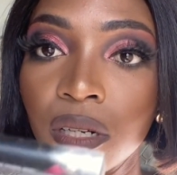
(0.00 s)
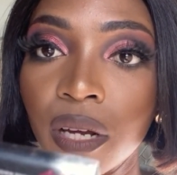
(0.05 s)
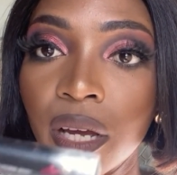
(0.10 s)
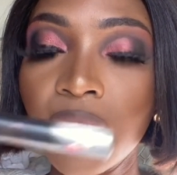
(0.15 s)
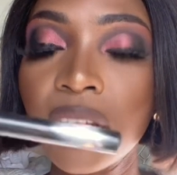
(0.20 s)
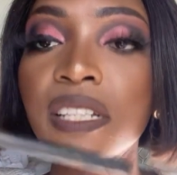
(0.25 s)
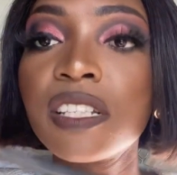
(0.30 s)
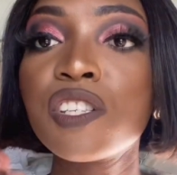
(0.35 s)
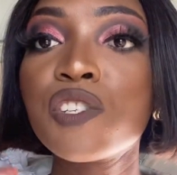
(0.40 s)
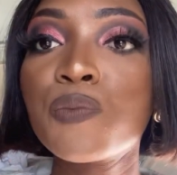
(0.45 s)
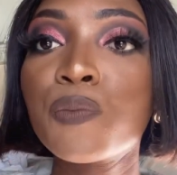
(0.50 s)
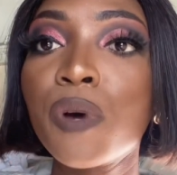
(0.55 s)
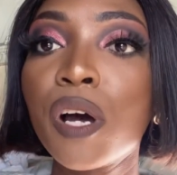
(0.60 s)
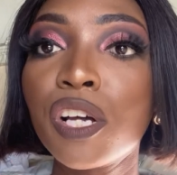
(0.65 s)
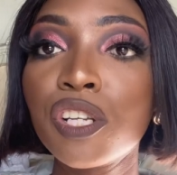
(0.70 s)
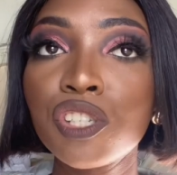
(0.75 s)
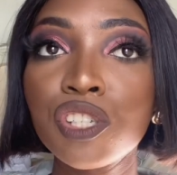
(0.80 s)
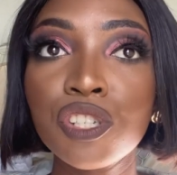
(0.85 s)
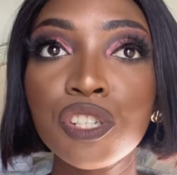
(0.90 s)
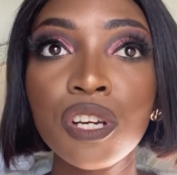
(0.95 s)
It's
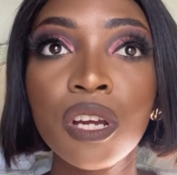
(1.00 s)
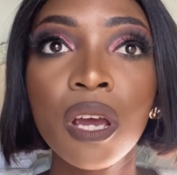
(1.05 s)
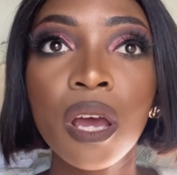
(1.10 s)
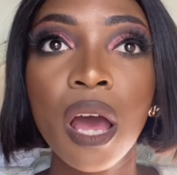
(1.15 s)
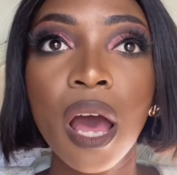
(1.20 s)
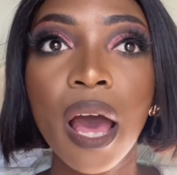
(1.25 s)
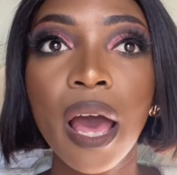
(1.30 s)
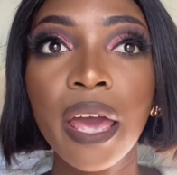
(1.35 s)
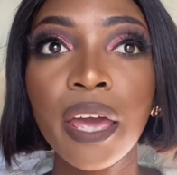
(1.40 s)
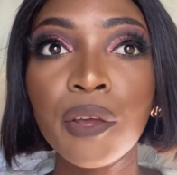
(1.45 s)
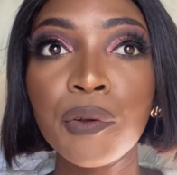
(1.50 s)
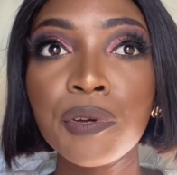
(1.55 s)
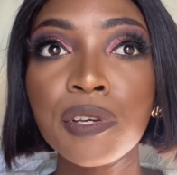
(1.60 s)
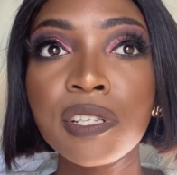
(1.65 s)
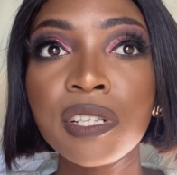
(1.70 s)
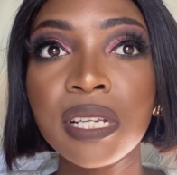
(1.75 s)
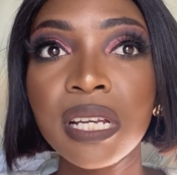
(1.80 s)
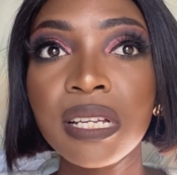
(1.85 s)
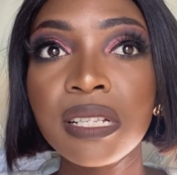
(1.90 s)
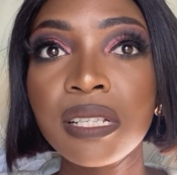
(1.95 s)
Smudge. It
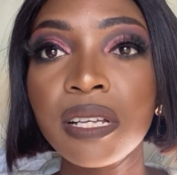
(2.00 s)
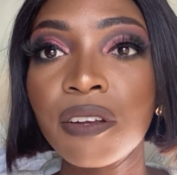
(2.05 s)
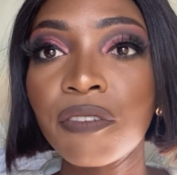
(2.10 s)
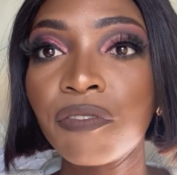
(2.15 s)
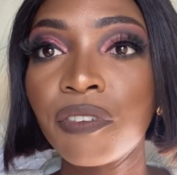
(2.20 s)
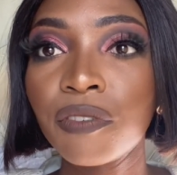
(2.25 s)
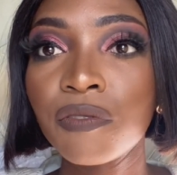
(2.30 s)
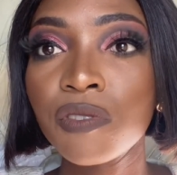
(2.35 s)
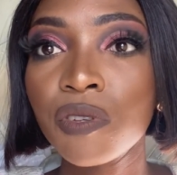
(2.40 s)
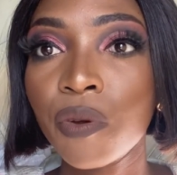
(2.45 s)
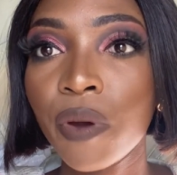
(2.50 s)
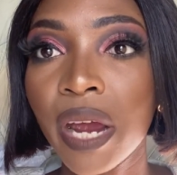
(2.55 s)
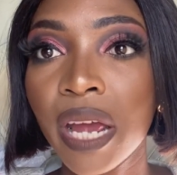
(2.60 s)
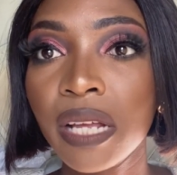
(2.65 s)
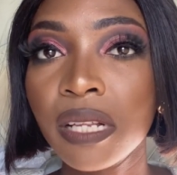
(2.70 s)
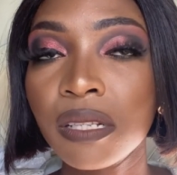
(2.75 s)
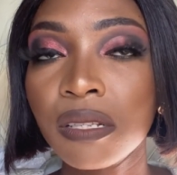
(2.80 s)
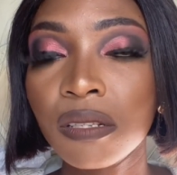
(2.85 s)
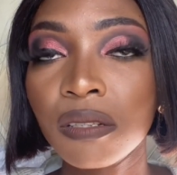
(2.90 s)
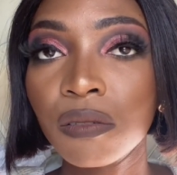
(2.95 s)
was less than 50
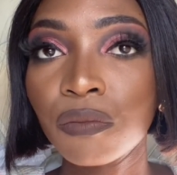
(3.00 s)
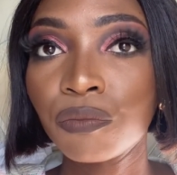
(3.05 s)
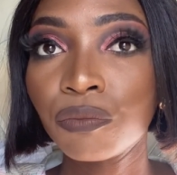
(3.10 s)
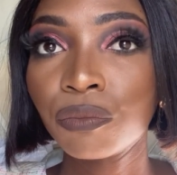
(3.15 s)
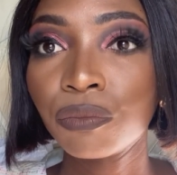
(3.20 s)
rands.